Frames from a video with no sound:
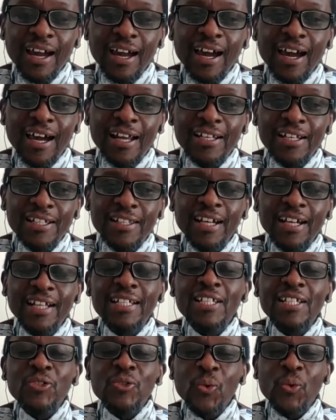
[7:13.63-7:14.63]
And that
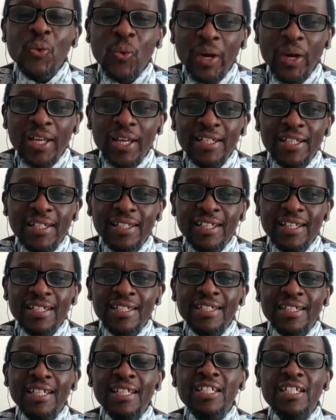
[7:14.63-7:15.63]
is when they
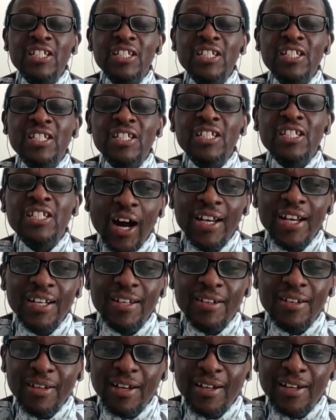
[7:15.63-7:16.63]
said no.
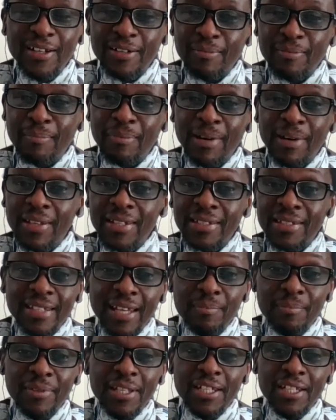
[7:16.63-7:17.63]
And remember, this
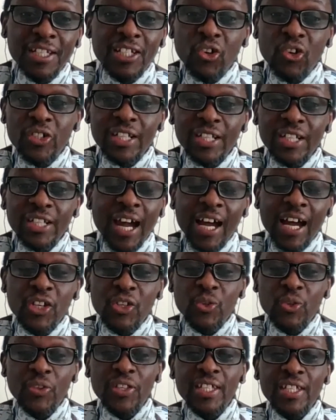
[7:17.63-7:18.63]
time they did not
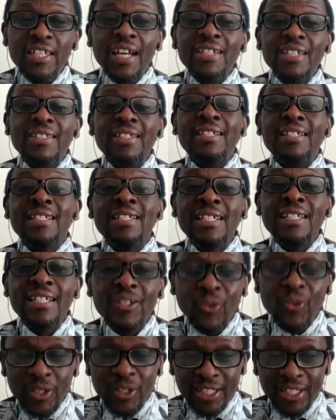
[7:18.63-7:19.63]
argue. They just did
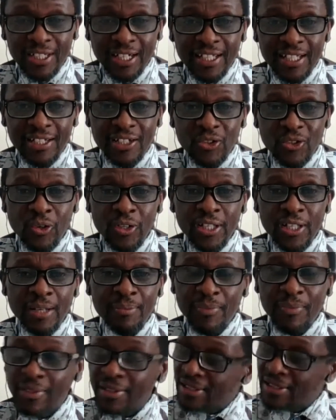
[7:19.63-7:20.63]
what he told them.
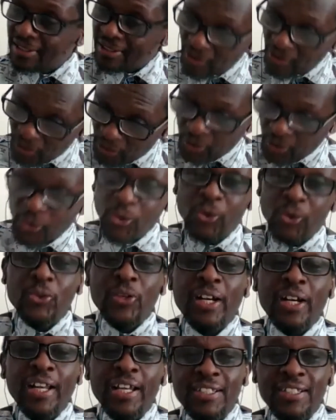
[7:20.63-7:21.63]
Throw your
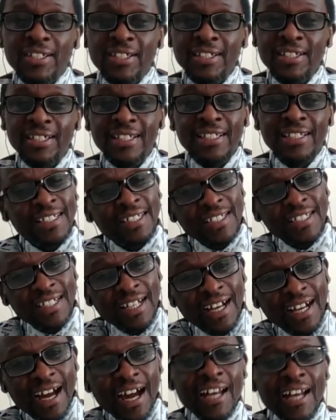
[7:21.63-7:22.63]
nets.
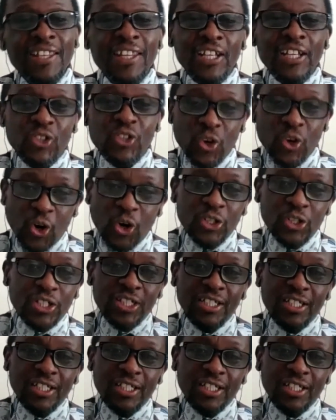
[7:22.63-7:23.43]
And they caught.